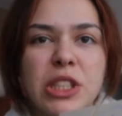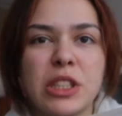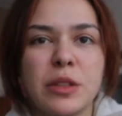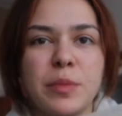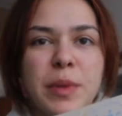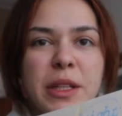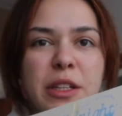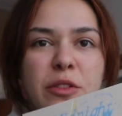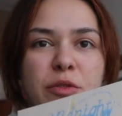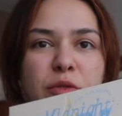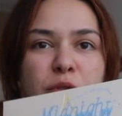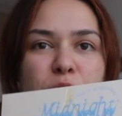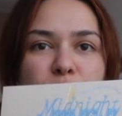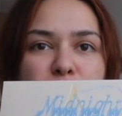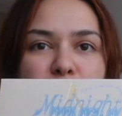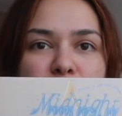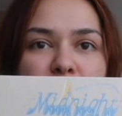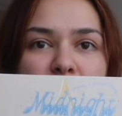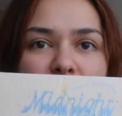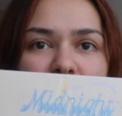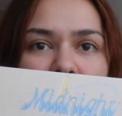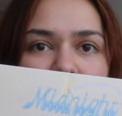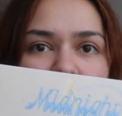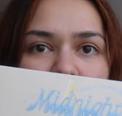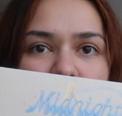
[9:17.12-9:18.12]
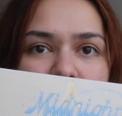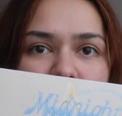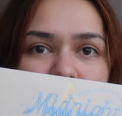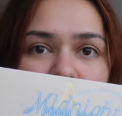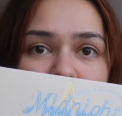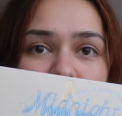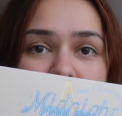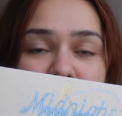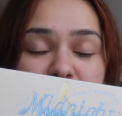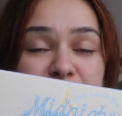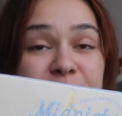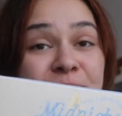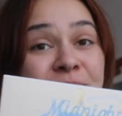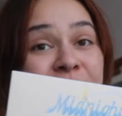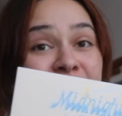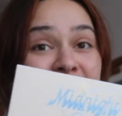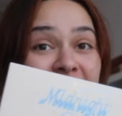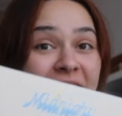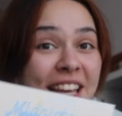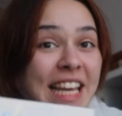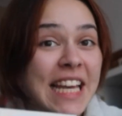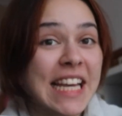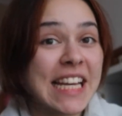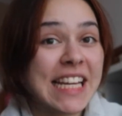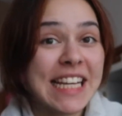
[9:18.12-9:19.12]
is a bit unfortunate though, but
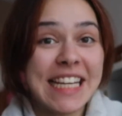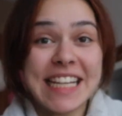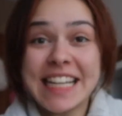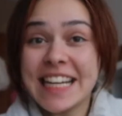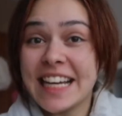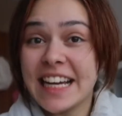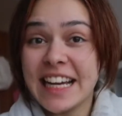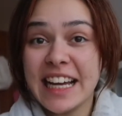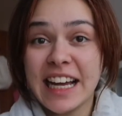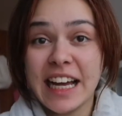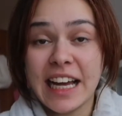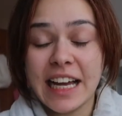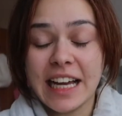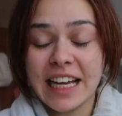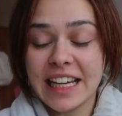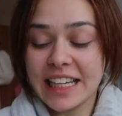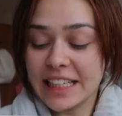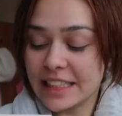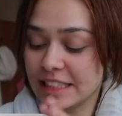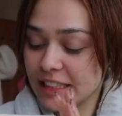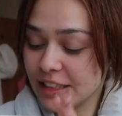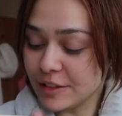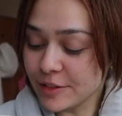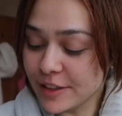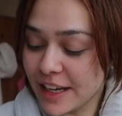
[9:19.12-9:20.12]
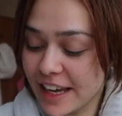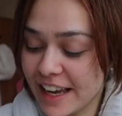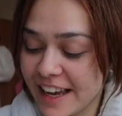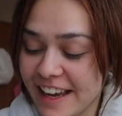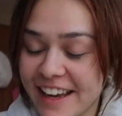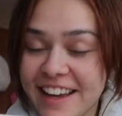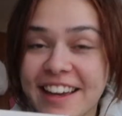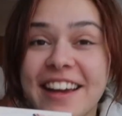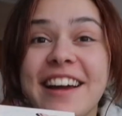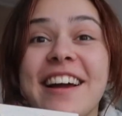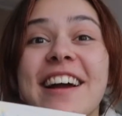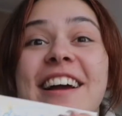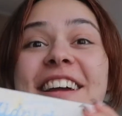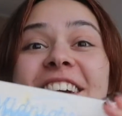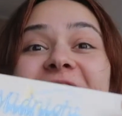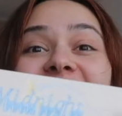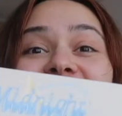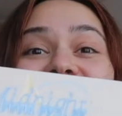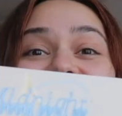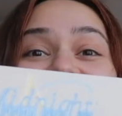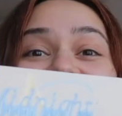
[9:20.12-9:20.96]
it's okay. I got